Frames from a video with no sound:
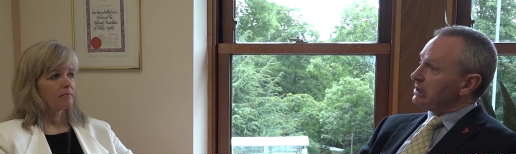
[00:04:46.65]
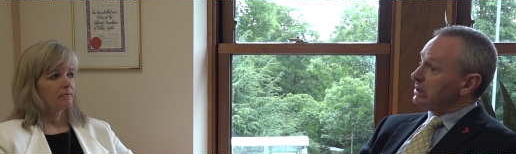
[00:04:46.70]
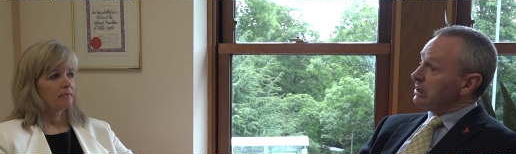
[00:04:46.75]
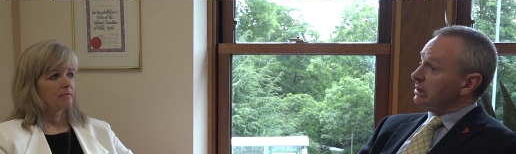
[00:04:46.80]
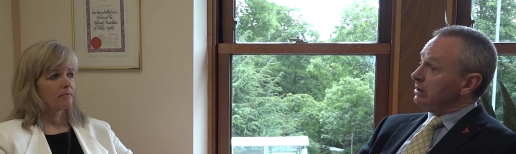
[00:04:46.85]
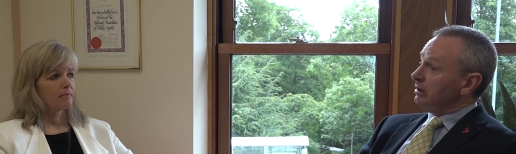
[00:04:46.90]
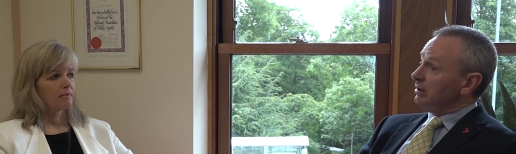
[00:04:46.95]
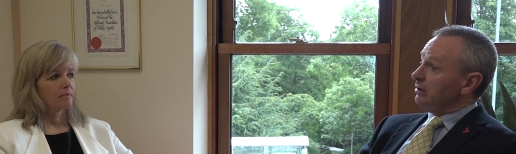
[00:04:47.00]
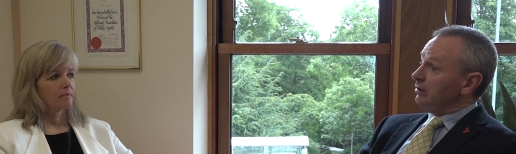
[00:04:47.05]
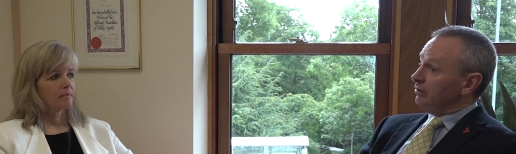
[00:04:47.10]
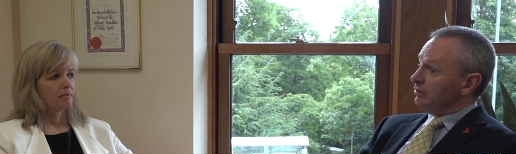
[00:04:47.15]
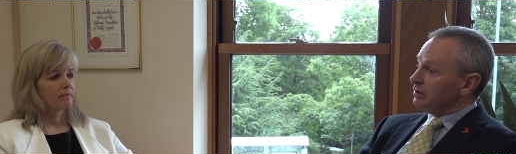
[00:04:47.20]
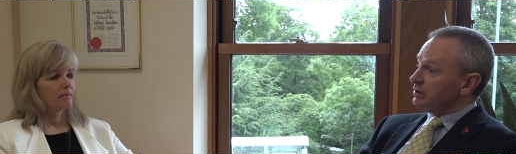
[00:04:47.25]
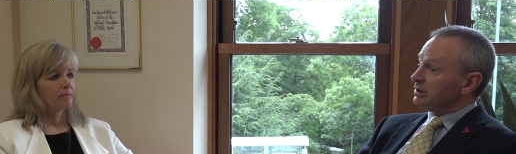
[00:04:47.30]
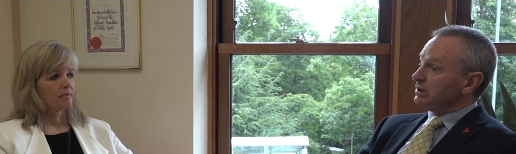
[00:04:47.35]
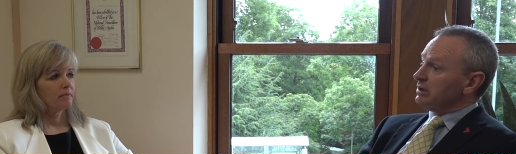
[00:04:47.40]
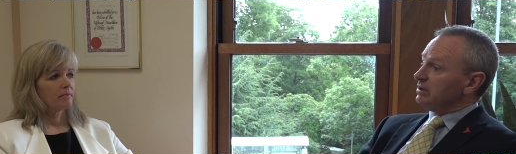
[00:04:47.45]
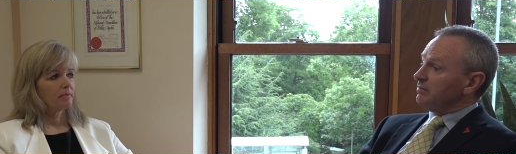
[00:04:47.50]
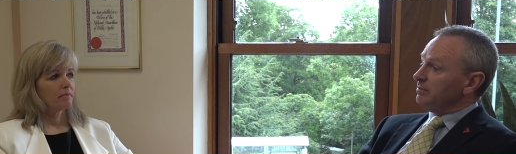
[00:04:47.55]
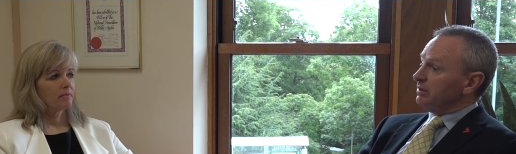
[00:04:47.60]
Speaker 1: and I
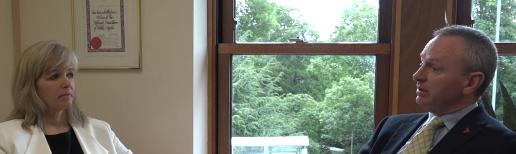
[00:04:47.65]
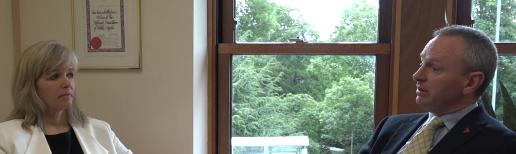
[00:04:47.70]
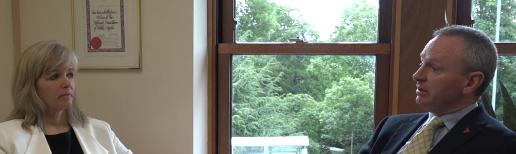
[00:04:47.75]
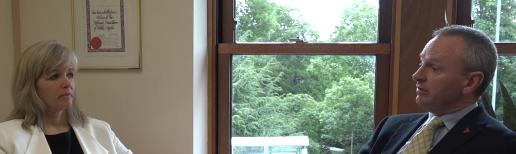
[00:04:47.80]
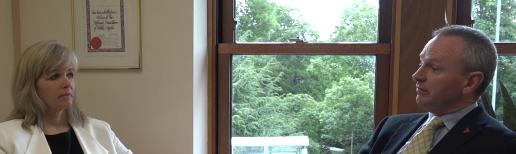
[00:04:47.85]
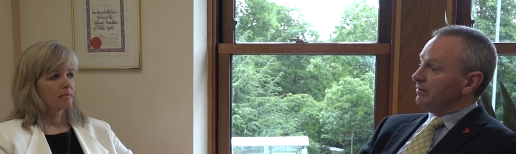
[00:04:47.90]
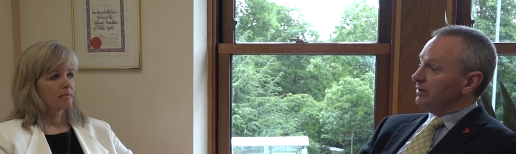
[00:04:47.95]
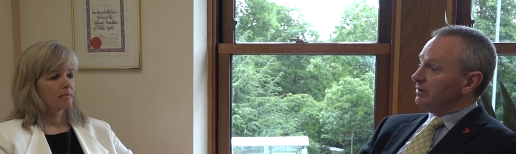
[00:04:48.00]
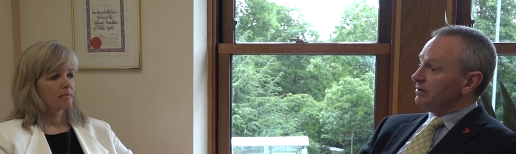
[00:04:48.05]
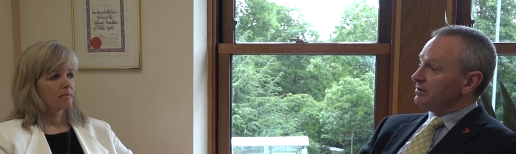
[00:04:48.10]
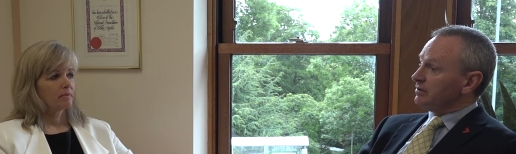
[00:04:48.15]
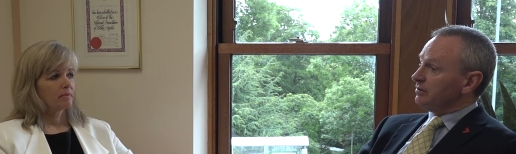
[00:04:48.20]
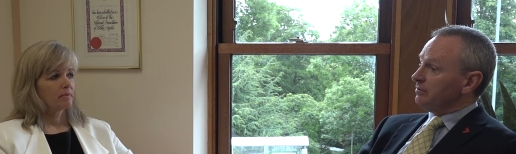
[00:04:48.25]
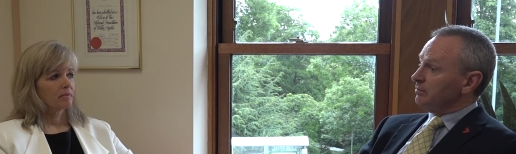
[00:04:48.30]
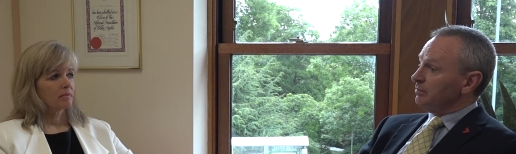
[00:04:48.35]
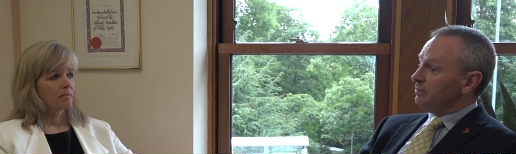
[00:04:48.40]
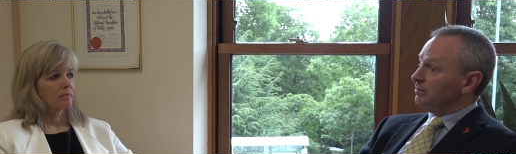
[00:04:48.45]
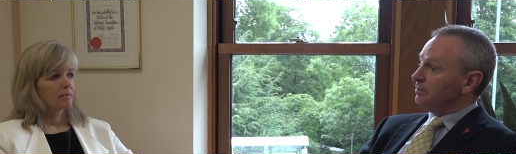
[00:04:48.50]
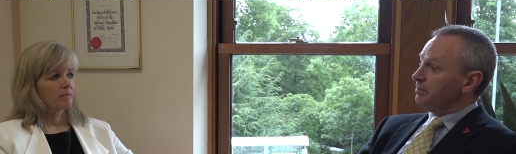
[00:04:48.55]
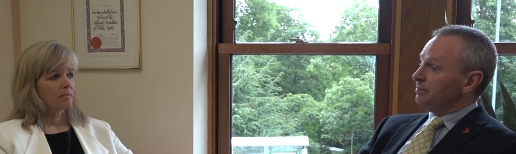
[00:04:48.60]
honestly believe there's
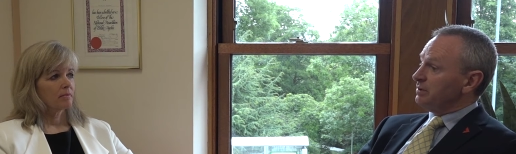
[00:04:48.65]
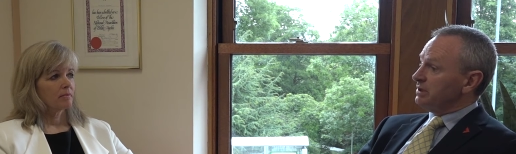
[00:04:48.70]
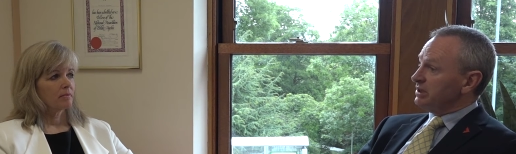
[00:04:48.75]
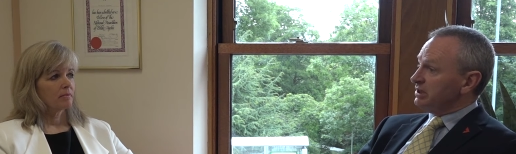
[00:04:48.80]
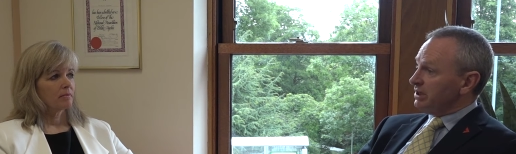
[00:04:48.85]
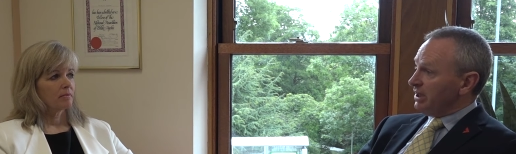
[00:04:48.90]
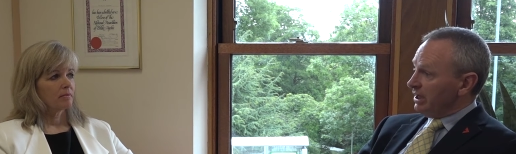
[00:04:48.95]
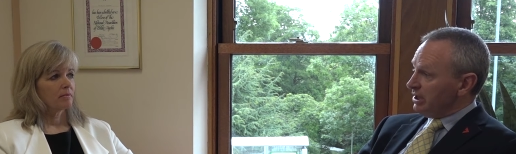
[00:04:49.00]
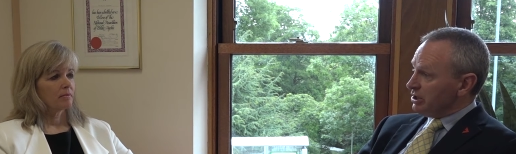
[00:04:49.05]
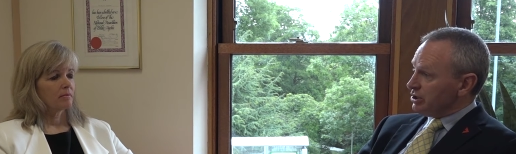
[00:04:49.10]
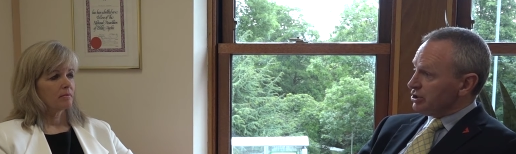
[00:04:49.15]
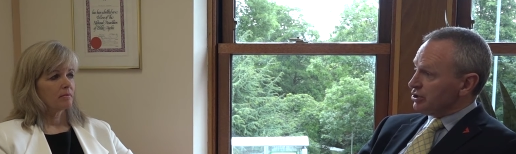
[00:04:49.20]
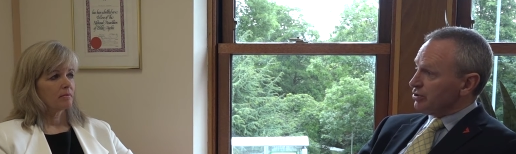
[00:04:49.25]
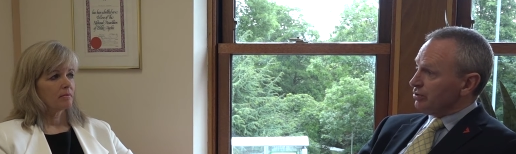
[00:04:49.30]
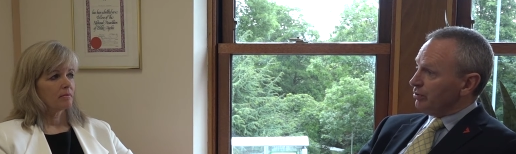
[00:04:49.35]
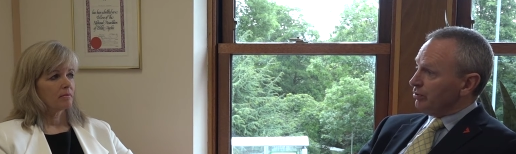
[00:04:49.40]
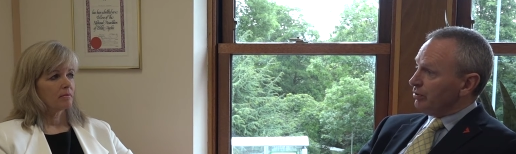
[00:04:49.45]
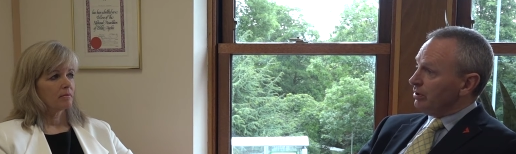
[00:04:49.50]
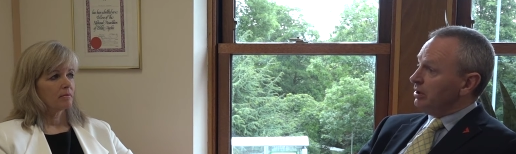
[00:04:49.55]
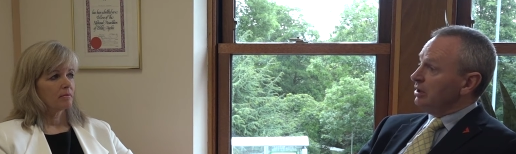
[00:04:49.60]
some
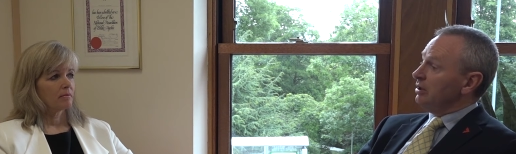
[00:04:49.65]
potential